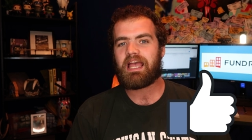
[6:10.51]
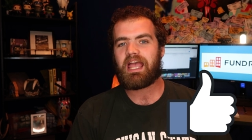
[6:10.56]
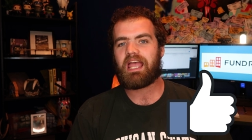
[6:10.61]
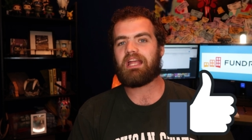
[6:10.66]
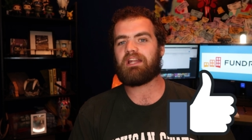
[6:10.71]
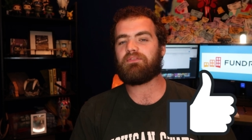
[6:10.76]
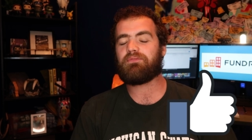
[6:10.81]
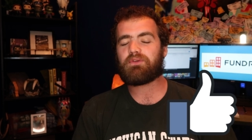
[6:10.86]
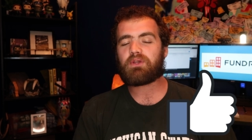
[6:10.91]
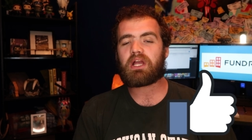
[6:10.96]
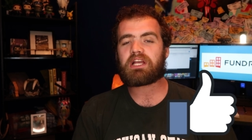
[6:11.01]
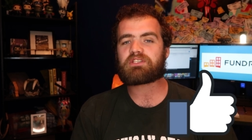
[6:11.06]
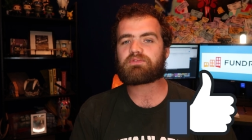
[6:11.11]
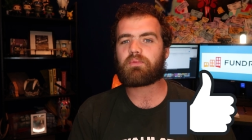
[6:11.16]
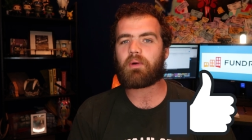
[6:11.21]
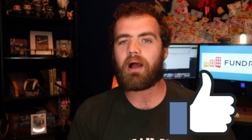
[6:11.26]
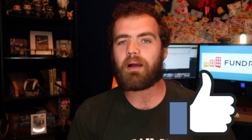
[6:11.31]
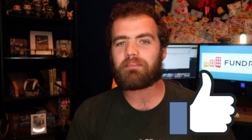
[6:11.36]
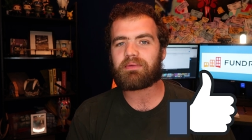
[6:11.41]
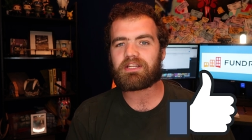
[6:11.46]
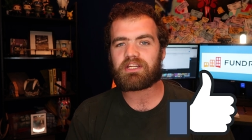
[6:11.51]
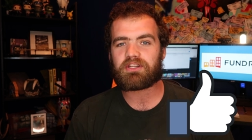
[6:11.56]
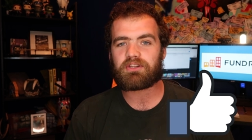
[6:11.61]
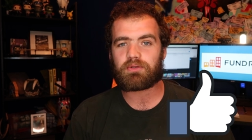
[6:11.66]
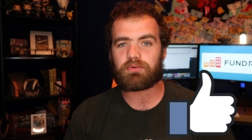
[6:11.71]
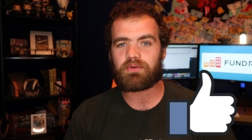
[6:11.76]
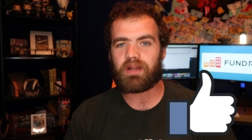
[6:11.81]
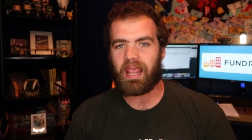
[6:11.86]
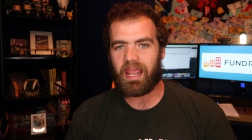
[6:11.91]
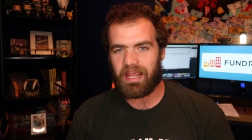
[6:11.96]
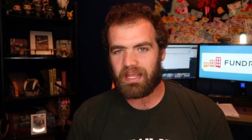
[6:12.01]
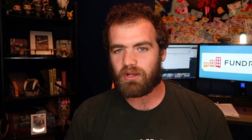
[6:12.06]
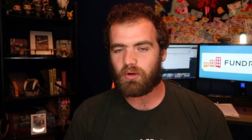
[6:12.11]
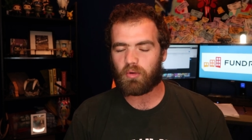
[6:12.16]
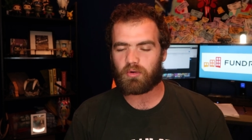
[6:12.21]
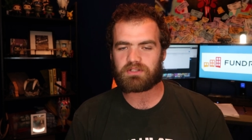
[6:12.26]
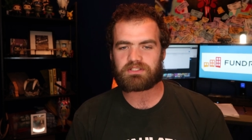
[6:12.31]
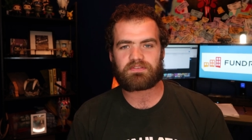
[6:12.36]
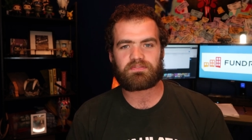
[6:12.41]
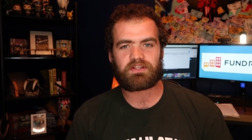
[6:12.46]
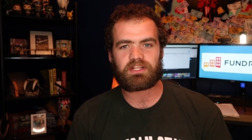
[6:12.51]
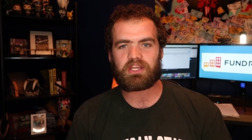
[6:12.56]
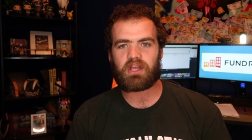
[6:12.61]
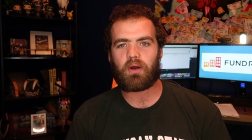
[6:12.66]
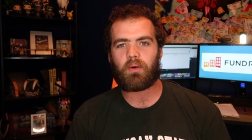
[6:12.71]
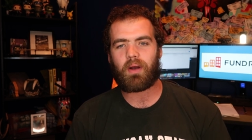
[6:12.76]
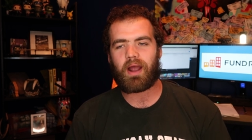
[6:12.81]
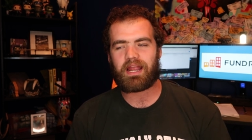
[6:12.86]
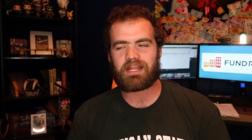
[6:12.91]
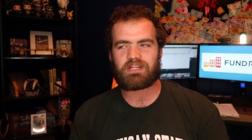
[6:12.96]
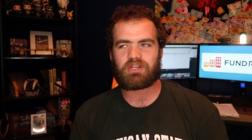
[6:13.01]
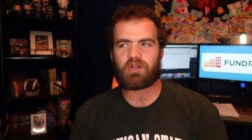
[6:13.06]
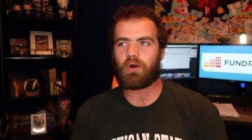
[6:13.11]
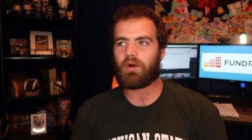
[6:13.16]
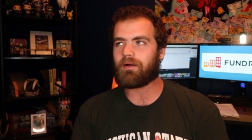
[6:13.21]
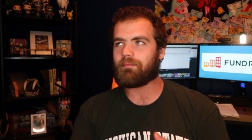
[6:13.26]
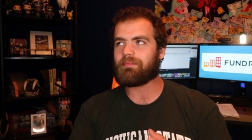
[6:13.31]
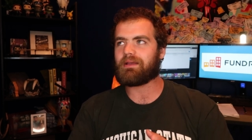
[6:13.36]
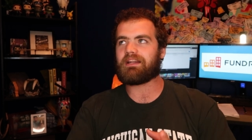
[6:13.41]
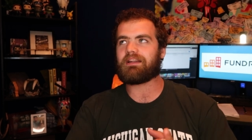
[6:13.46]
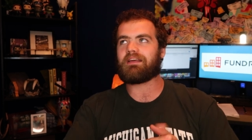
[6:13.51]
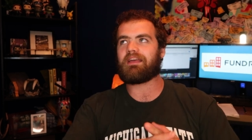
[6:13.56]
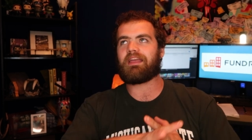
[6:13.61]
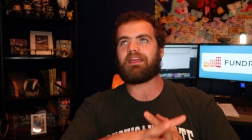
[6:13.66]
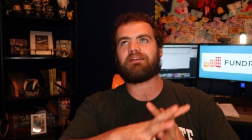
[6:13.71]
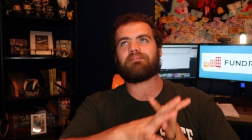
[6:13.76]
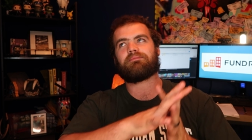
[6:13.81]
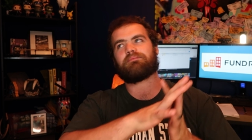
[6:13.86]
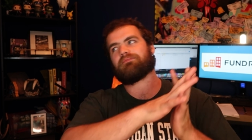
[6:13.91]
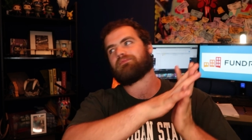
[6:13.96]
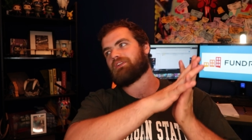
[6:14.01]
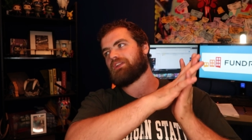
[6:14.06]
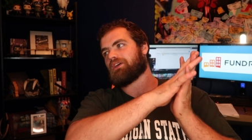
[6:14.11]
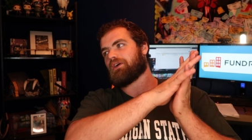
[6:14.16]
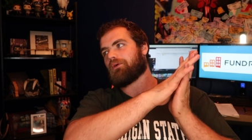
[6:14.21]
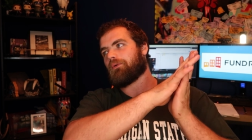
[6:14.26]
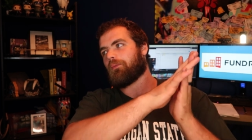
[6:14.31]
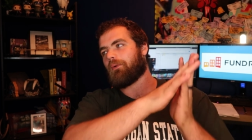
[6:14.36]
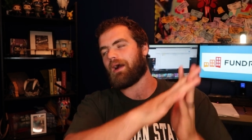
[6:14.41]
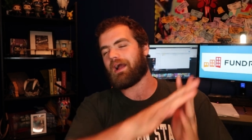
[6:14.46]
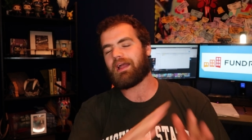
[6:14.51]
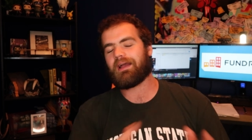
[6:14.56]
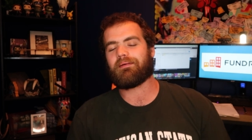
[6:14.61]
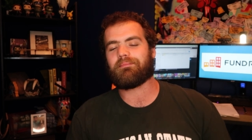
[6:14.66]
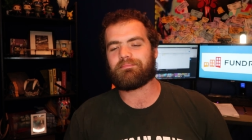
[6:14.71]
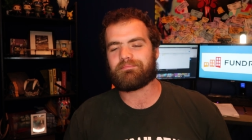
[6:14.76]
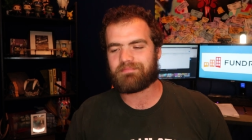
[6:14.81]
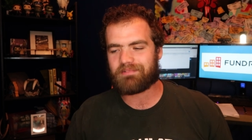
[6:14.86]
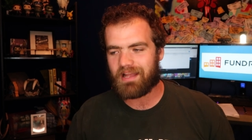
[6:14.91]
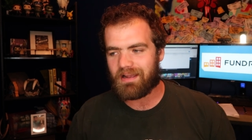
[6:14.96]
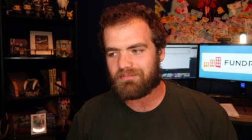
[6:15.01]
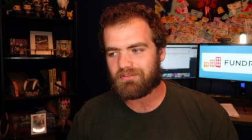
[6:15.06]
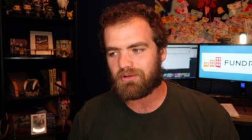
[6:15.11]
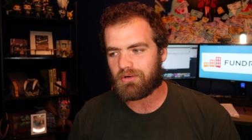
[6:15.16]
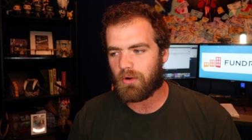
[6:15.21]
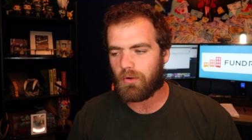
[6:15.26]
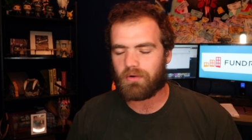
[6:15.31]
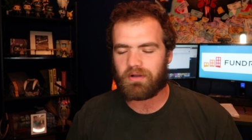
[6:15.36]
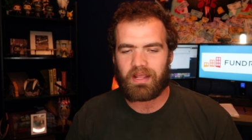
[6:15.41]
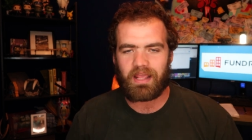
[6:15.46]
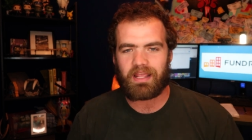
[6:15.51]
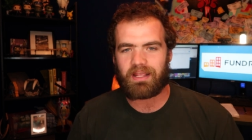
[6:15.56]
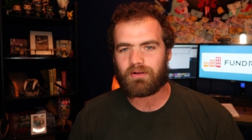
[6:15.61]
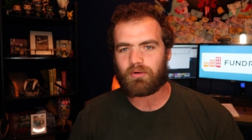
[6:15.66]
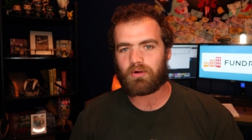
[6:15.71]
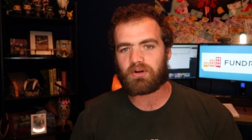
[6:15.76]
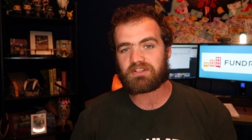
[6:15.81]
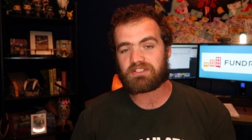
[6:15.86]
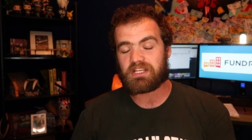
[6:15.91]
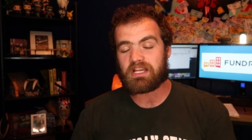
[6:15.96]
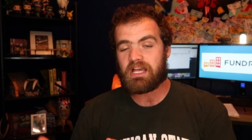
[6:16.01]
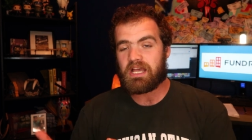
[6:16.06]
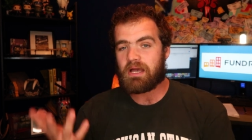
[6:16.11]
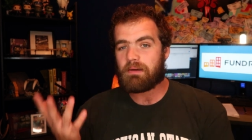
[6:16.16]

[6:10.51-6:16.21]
And if you guys want me to do an Acorns video, I know I made a video why I'm never going to Acorns,